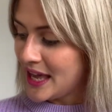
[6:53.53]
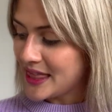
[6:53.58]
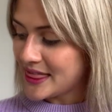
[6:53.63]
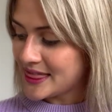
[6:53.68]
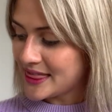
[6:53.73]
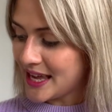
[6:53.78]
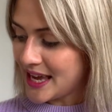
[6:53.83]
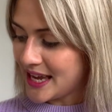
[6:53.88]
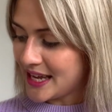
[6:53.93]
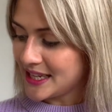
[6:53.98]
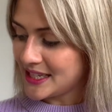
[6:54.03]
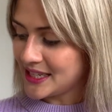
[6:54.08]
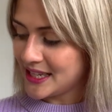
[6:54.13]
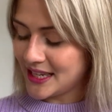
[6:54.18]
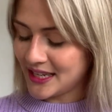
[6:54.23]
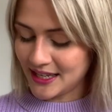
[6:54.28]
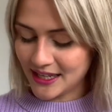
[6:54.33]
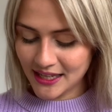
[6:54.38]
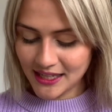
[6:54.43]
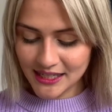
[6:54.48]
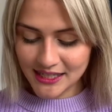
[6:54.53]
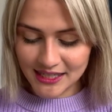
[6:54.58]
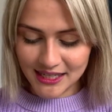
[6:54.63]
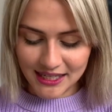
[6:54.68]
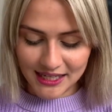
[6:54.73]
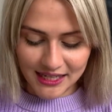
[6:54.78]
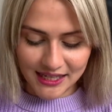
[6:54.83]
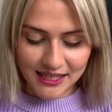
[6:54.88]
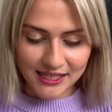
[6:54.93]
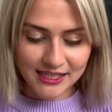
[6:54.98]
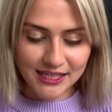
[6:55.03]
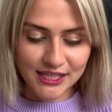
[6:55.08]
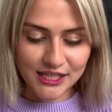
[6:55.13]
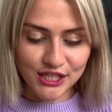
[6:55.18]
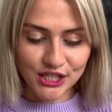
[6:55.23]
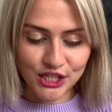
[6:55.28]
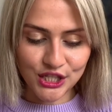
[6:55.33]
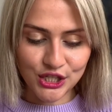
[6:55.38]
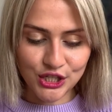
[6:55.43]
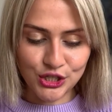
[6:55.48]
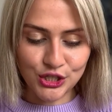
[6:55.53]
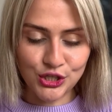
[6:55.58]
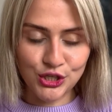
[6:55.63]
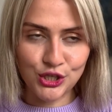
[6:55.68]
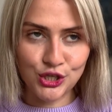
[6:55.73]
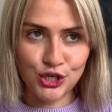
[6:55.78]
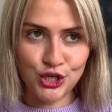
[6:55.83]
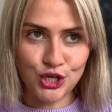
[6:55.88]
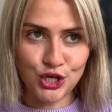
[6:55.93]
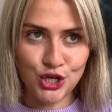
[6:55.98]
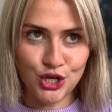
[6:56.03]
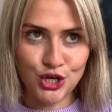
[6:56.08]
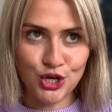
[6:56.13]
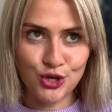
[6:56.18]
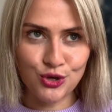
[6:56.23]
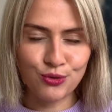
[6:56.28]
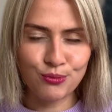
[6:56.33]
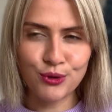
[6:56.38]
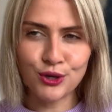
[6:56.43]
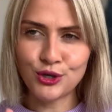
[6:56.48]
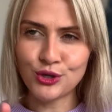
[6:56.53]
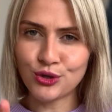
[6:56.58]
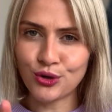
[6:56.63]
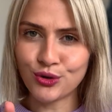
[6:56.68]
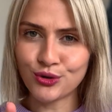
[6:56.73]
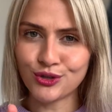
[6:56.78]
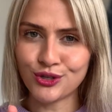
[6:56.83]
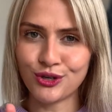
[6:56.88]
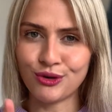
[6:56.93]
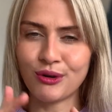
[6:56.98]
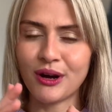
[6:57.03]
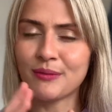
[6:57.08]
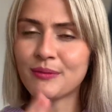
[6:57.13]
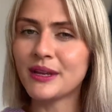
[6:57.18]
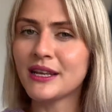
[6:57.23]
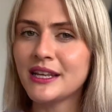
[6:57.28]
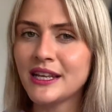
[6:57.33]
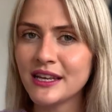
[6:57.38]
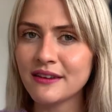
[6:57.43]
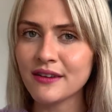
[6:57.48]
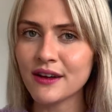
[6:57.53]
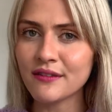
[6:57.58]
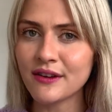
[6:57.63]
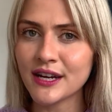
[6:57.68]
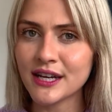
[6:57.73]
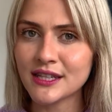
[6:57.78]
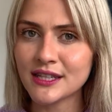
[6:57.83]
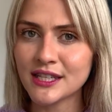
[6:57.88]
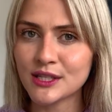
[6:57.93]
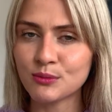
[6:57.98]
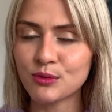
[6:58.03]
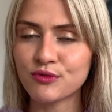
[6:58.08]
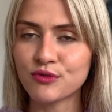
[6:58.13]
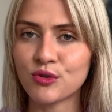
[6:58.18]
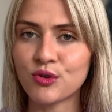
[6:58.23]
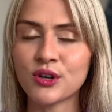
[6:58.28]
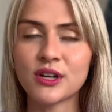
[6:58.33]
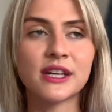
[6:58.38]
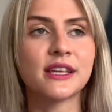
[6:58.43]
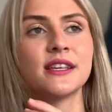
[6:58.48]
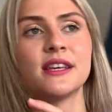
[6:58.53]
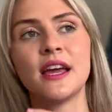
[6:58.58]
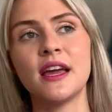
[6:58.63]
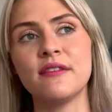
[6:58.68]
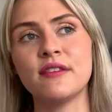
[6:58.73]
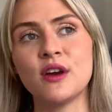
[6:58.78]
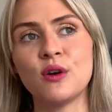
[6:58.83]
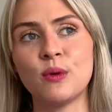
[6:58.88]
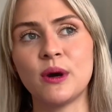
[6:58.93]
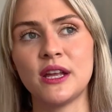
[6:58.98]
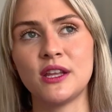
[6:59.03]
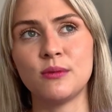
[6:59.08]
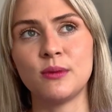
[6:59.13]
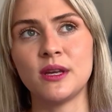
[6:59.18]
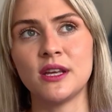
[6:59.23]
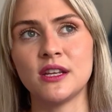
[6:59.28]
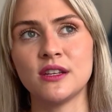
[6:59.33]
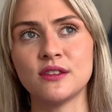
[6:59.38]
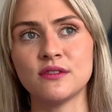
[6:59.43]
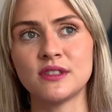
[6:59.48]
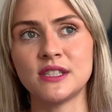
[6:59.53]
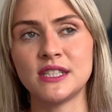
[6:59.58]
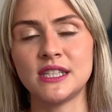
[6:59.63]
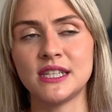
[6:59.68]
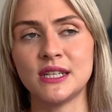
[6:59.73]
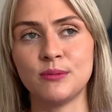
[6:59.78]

Then lastly, this is new but not new. I believe I've had this before and I gave it away at the beginning of the year